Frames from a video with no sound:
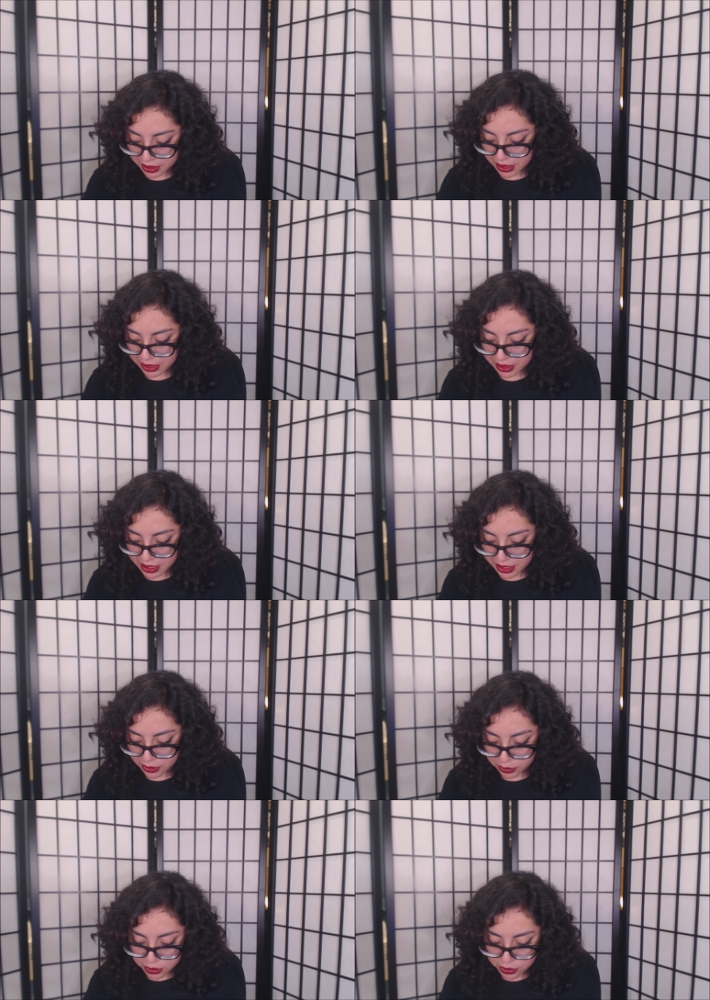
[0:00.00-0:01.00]
Like I said, I
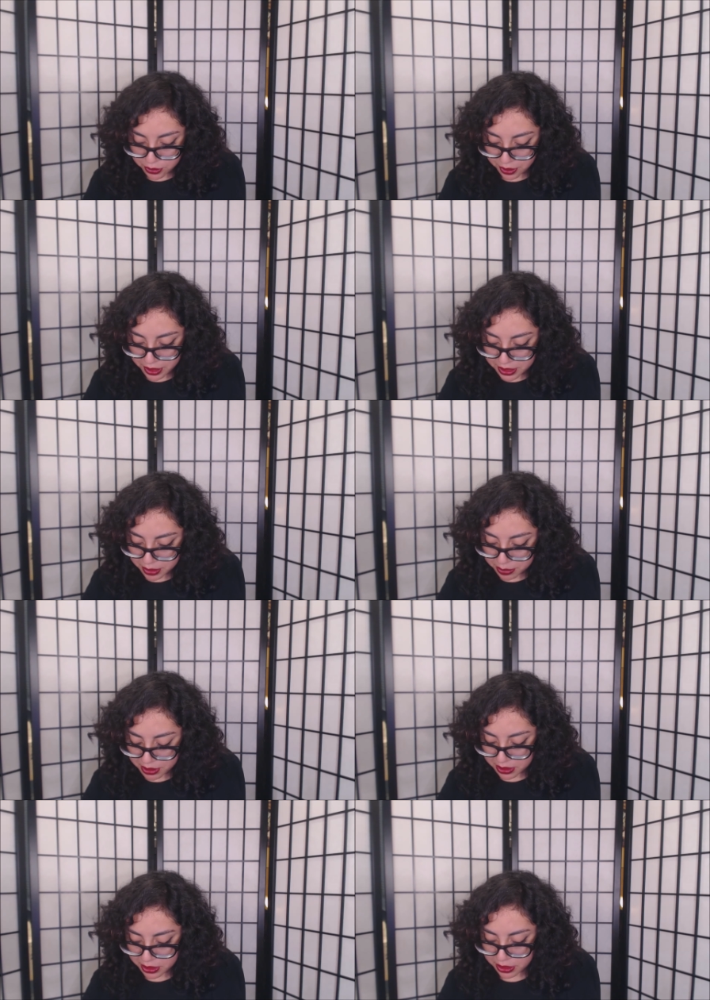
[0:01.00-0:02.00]
didn't go too crazy
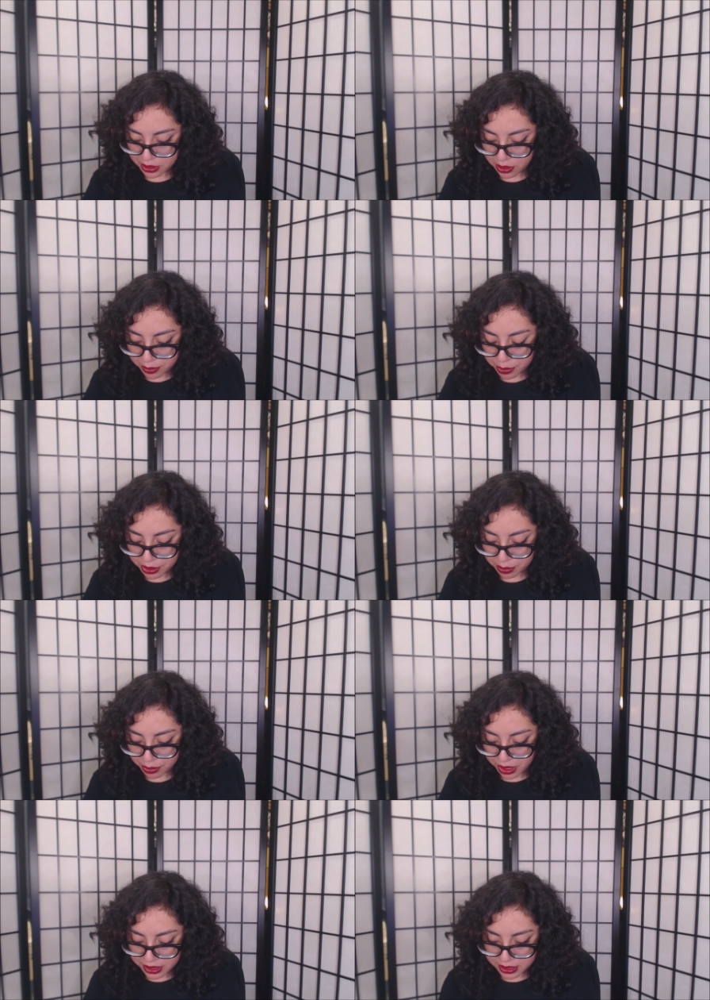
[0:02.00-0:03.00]
because these are pretty
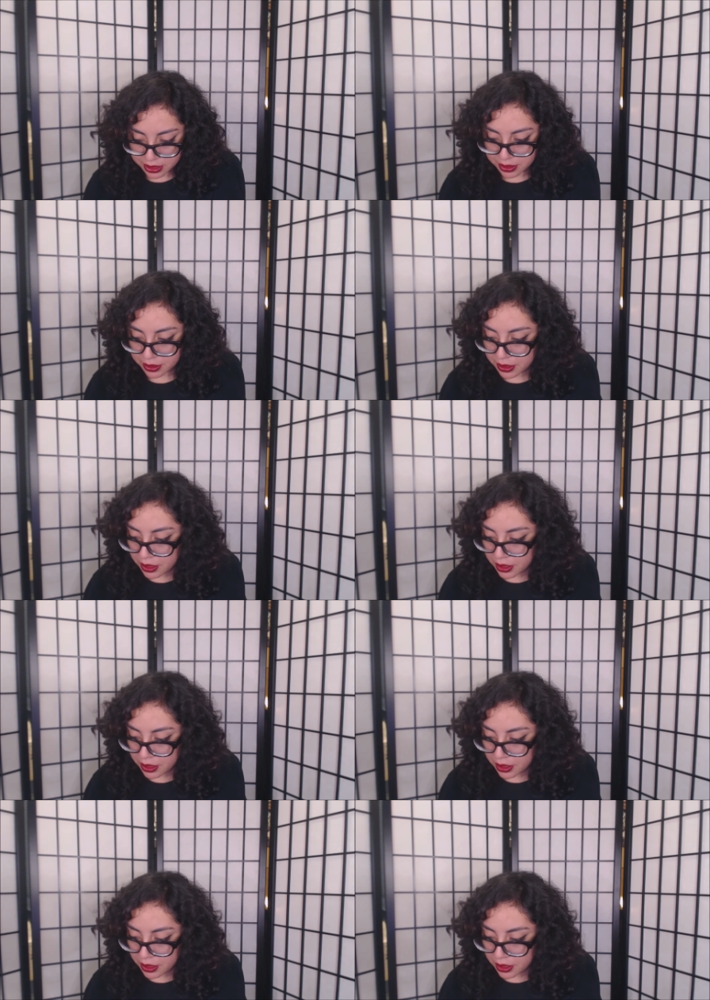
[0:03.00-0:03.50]
pricey.